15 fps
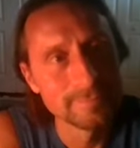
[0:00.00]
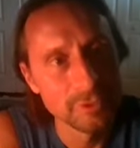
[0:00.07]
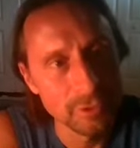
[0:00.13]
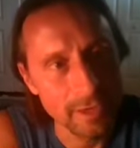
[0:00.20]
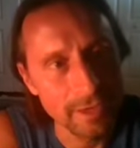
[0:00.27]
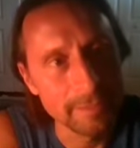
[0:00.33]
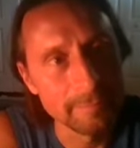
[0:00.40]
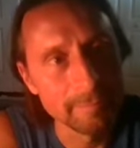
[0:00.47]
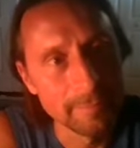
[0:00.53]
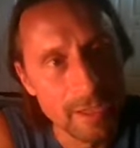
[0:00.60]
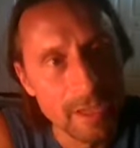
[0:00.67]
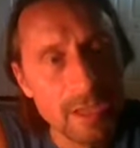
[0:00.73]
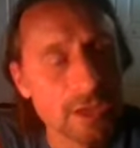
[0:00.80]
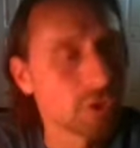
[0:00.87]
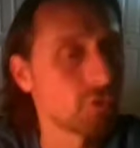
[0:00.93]
Great.
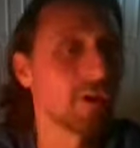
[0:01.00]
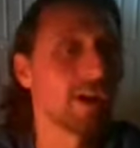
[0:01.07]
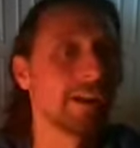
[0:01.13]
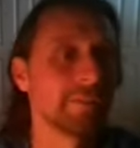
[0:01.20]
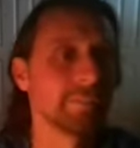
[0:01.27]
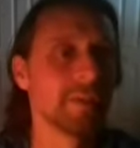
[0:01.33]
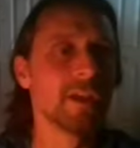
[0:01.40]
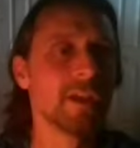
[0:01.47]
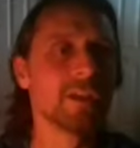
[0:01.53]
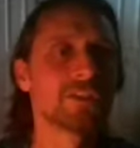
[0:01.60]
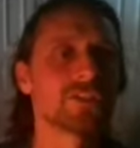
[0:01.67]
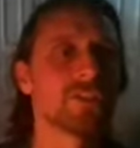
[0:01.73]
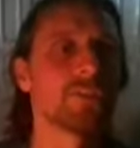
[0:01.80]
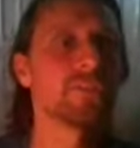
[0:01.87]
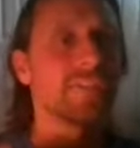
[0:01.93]
Great.
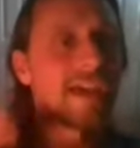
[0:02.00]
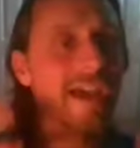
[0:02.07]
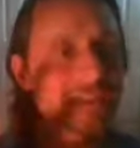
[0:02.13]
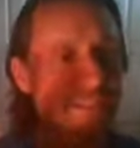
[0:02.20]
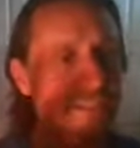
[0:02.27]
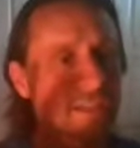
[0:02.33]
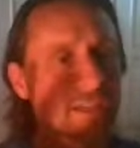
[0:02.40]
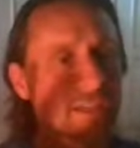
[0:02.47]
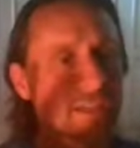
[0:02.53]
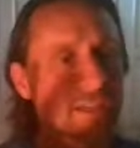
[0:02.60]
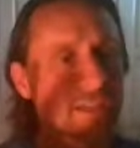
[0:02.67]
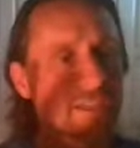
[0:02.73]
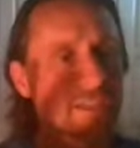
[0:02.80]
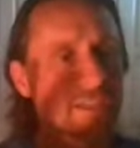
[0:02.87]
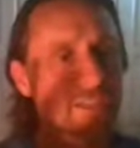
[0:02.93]
So that's
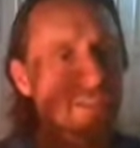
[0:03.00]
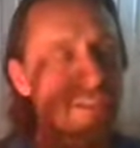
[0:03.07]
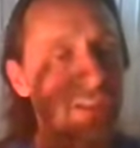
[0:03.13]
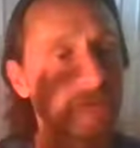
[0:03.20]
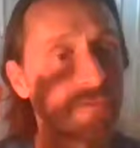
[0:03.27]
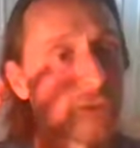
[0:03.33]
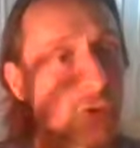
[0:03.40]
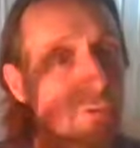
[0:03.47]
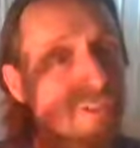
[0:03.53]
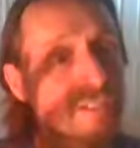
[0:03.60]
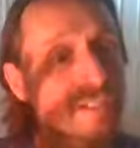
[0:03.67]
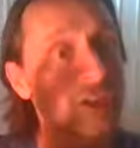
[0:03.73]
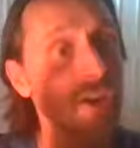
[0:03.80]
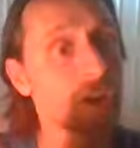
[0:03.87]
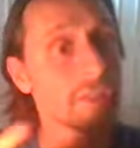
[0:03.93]
us then
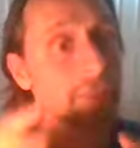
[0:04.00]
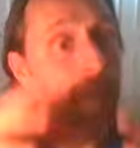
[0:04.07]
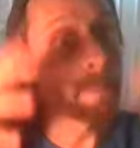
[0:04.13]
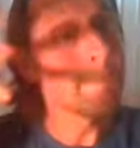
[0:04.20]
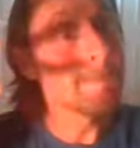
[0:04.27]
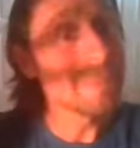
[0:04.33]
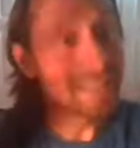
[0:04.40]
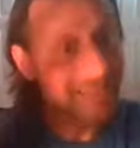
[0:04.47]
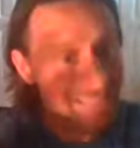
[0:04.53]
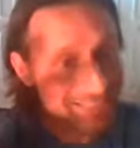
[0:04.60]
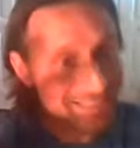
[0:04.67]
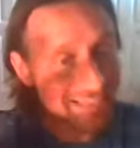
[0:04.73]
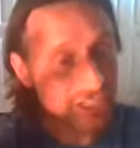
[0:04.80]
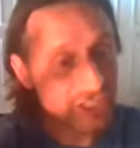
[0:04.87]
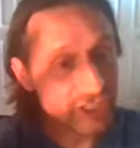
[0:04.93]
focusing on the
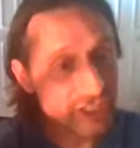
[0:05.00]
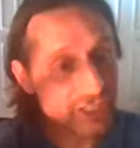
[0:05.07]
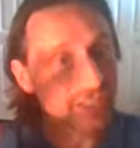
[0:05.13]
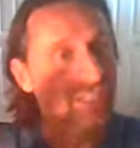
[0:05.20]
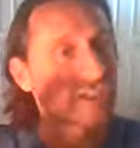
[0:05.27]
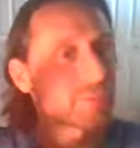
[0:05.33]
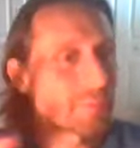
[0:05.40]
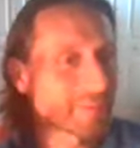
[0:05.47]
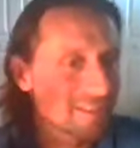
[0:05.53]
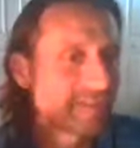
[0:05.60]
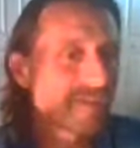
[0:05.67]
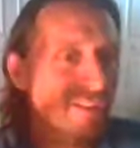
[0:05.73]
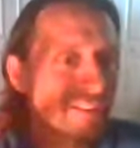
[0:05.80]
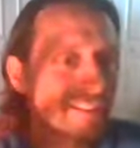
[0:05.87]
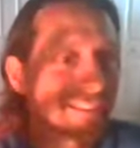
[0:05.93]
midsection and
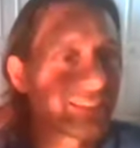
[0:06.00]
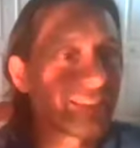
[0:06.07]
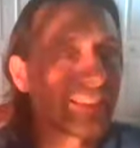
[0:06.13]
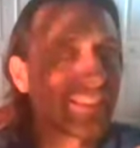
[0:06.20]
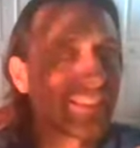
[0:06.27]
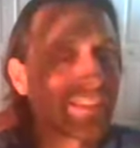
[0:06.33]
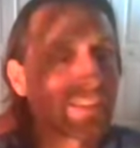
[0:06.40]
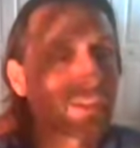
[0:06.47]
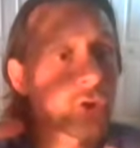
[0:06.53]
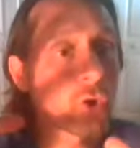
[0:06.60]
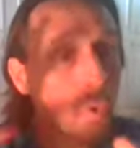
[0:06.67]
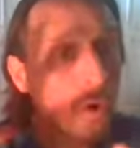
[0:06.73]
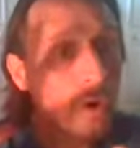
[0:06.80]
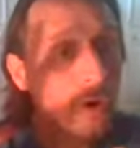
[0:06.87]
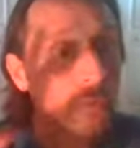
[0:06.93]
specifically the
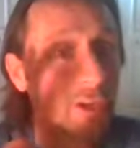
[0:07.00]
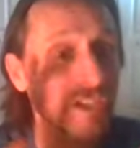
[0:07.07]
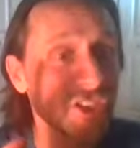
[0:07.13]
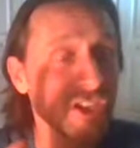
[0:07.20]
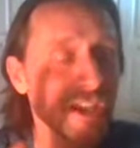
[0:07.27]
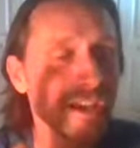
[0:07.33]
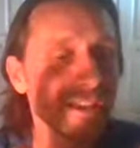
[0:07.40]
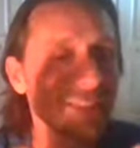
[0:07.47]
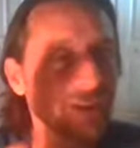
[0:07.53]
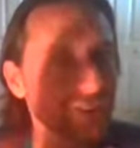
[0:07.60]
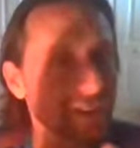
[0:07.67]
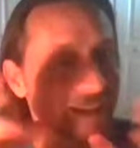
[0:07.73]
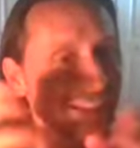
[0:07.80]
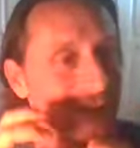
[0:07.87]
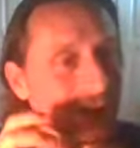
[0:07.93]
core, which there's
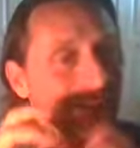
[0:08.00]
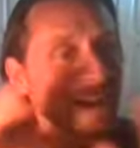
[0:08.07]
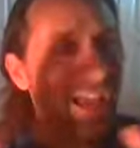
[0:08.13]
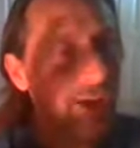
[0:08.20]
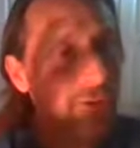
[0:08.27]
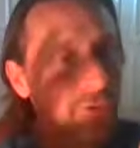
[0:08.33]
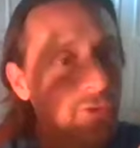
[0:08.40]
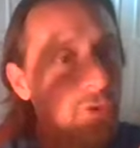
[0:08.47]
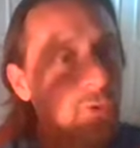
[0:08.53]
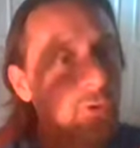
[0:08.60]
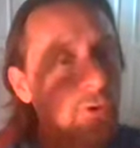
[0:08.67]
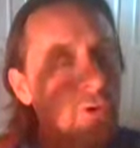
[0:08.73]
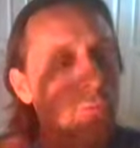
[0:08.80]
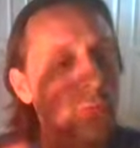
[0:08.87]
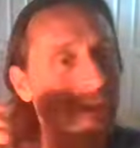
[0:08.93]
inner and outer core.
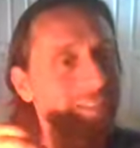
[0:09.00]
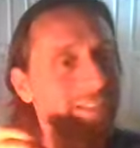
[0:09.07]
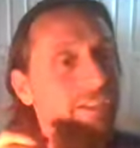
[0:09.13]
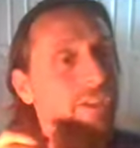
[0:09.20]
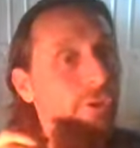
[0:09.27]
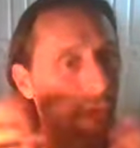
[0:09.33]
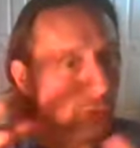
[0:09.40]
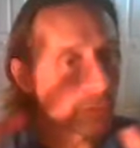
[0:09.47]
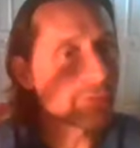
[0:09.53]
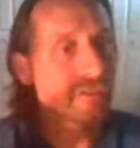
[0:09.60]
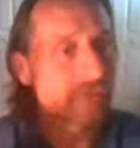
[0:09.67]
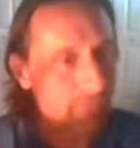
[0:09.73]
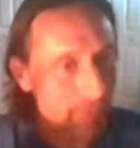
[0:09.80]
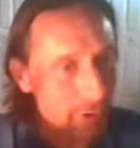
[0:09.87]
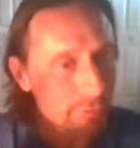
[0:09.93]
We did a little bit of
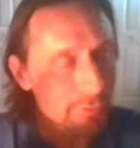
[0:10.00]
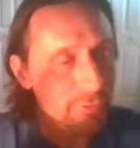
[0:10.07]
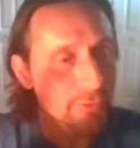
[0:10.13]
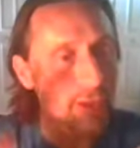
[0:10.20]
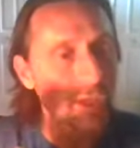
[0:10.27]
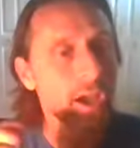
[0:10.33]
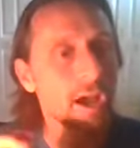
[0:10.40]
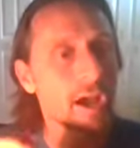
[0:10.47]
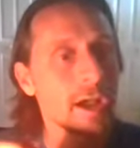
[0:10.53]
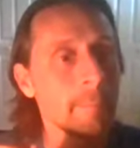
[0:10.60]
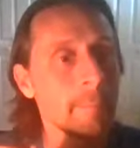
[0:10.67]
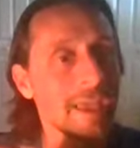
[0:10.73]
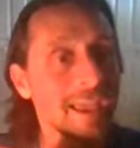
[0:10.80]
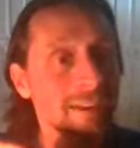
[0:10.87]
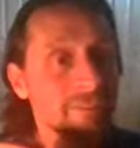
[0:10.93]
both.
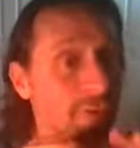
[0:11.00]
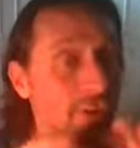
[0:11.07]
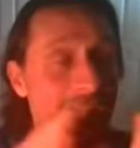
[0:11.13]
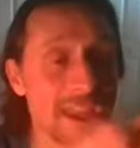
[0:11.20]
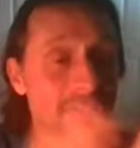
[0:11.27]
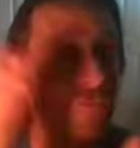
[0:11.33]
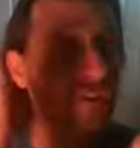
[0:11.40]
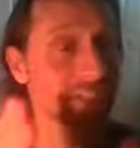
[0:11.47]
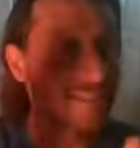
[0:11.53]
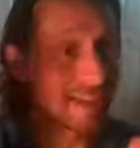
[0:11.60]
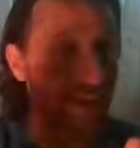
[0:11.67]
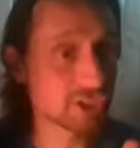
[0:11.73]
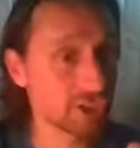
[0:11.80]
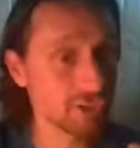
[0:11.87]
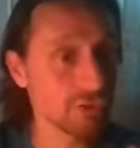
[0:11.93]
And for every
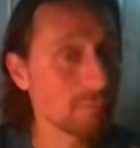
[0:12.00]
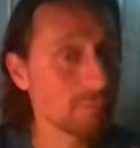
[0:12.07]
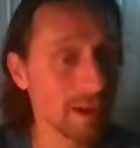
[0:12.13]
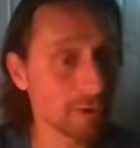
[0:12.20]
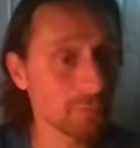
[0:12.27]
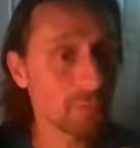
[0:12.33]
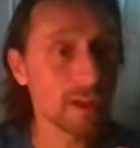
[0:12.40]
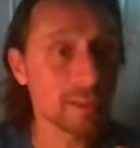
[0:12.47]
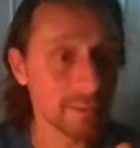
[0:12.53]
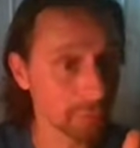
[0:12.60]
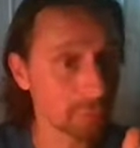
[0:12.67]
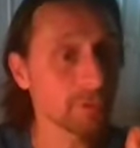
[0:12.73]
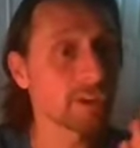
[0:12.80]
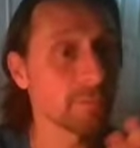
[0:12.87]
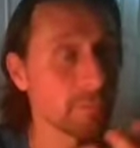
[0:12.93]
section, no matter what, like
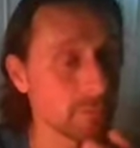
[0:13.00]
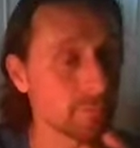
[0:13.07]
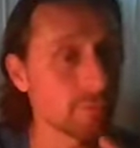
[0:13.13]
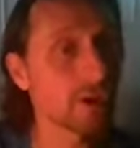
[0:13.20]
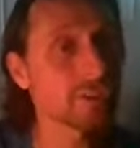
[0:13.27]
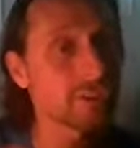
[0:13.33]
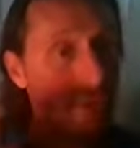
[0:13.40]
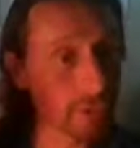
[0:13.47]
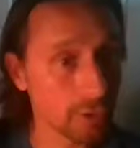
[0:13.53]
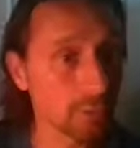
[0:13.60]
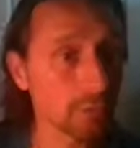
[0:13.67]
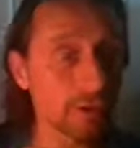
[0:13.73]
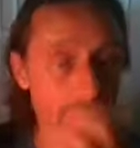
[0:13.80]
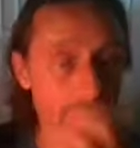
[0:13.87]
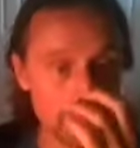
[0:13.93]
we're going to move on to
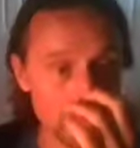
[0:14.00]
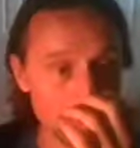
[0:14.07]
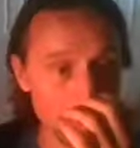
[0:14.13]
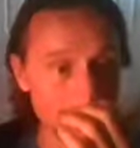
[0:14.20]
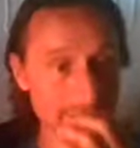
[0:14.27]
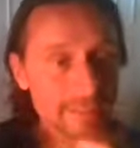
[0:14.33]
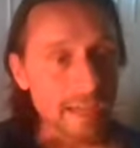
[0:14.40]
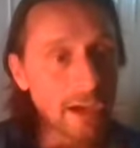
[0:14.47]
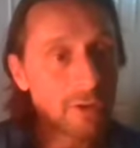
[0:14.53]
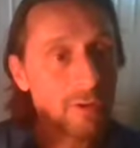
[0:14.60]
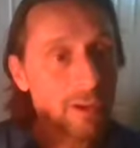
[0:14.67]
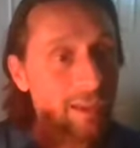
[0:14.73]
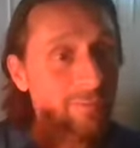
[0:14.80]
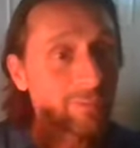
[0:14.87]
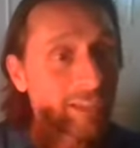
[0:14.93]
lower and upper body now.
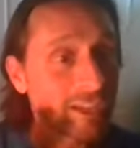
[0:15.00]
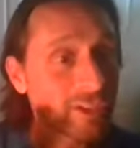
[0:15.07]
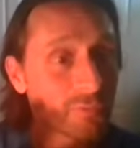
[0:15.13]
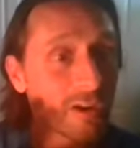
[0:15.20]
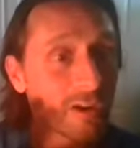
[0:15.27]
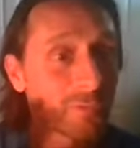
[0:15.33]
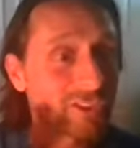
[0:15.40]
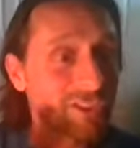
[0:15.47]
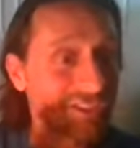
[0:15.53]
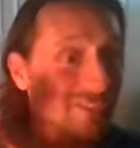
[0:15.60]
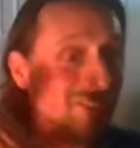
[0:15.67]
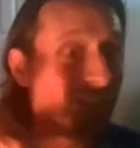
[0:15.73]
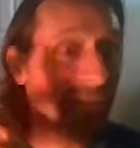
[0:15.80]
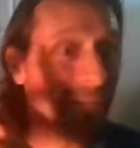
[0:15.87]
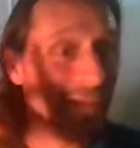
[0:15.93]
And guess what? We're still
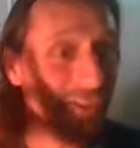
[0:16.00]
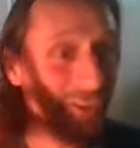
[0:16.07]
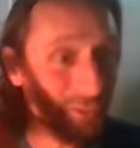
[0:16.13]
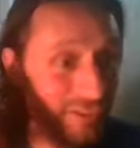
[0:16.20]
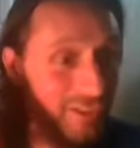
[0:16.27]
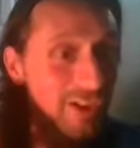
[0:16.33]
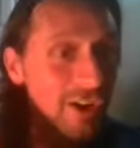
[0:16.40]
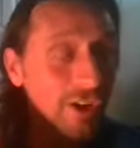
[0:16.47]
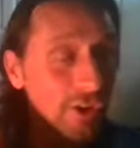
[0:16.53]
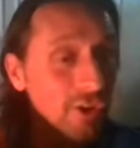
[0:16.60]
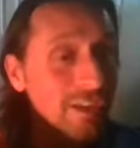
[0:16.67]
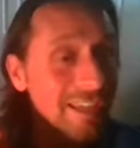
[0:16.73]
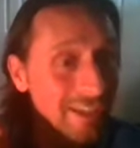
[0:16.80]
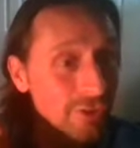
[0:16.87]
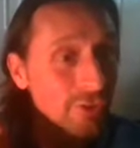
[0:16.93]
going to be using our
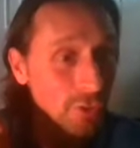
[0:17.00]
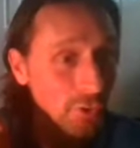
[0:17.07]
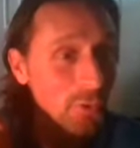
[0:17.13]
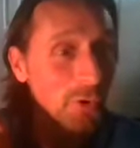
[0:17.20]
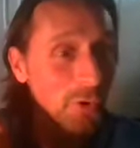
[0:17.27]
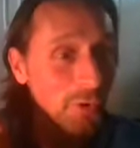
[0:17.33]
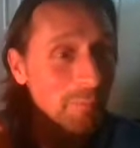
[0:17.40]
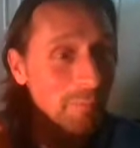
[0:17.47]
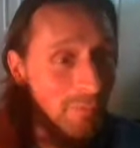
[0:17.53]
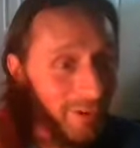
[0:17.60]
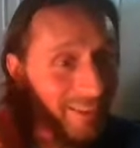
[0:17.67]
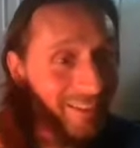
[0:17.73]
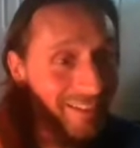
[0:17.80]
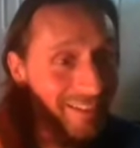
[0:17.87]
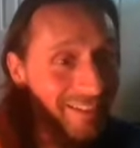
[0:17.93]
inner core
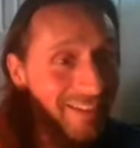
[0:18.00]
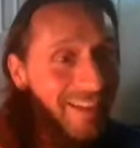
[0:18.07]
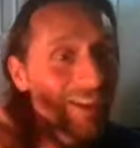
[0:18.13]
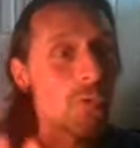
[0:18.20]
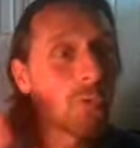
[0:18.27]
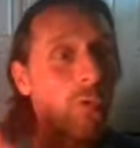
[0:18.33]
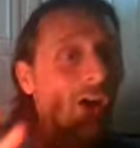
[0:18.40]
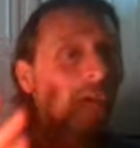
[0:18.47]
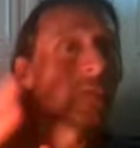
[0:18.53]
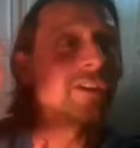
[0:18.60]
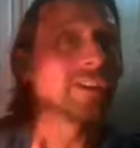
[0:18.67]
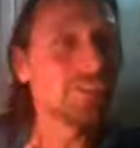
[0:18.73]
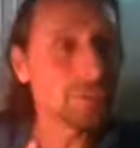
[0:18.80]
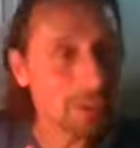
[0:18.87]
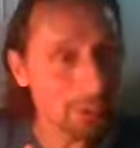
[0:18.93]
breathing while we
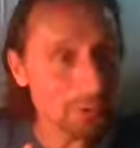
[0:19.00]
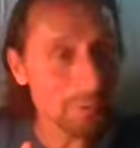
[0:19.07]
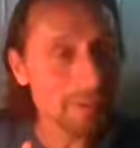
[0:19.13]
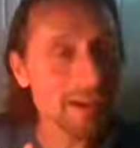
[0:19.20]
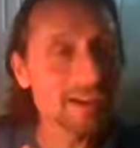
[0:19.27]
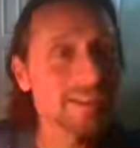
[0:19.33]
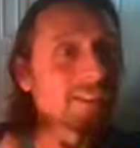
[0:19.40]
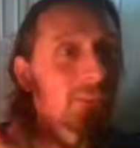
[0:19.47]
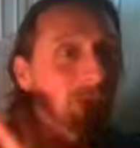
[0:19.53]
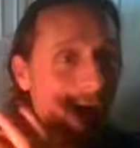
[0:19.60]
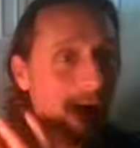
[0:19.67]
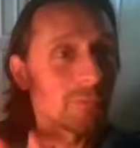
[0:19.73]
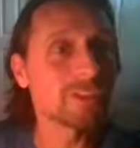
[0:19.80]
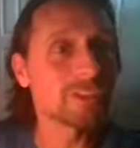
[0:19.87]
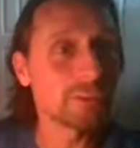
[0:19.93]
do lower body and
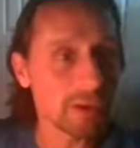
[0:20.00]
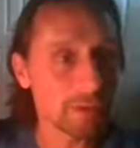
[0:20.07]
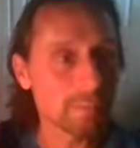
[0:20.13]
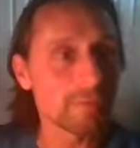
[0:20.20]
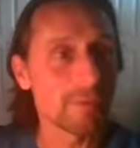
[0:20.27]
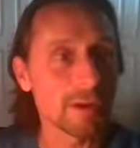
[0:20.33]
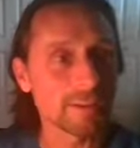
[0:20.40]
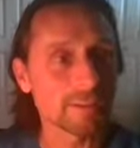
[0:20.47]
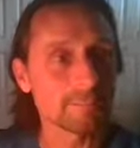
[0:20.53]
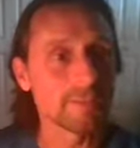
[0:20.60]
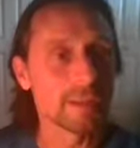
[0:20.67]
while we do upper body.